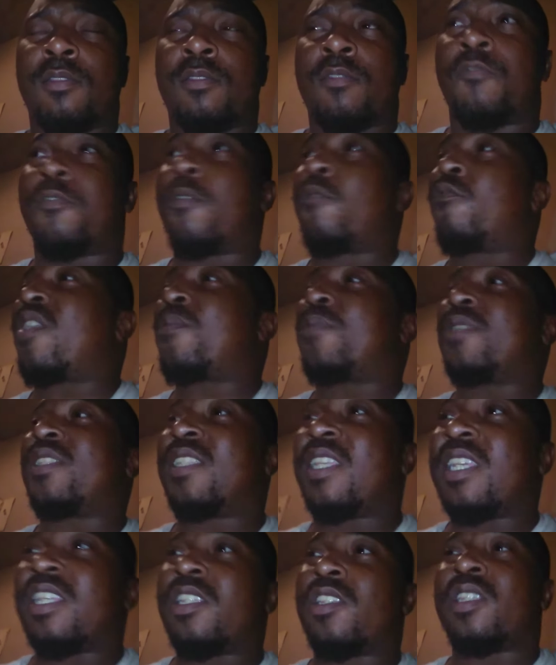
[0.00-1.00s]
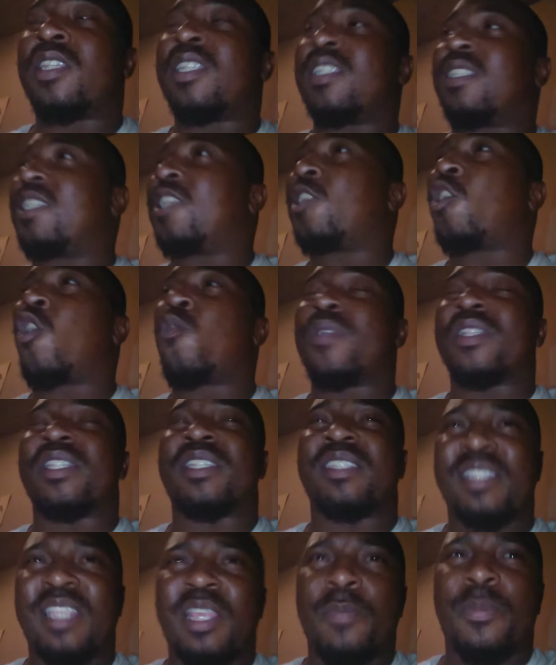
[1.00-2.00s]
from repetition and seeing a whole bunch of
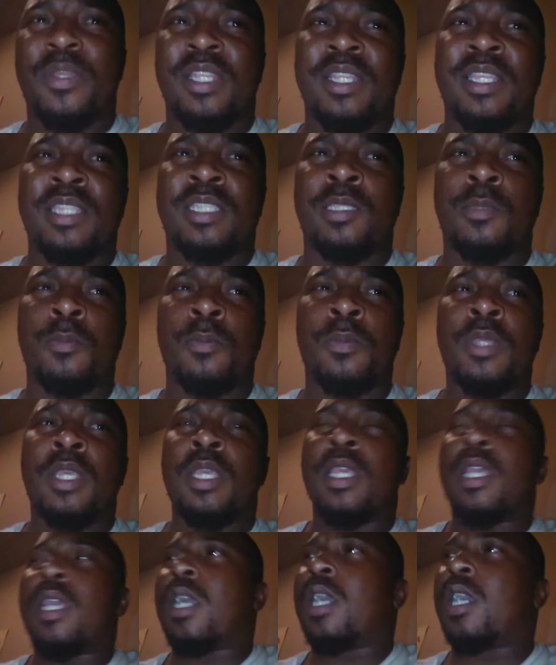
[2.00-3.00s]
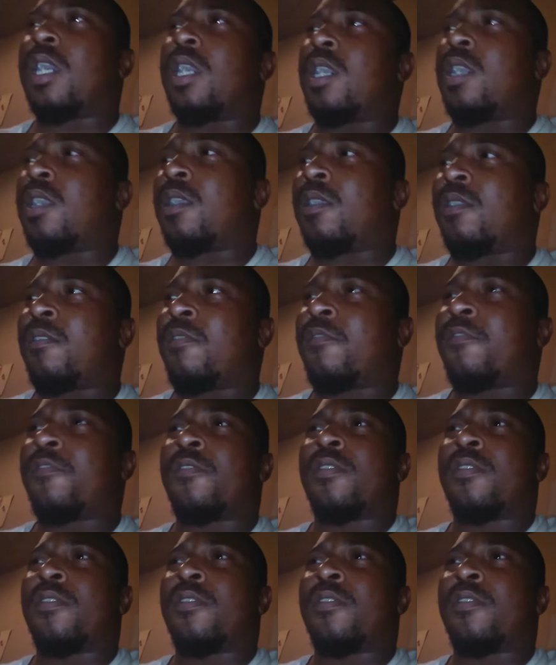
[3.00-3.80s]
symbolism of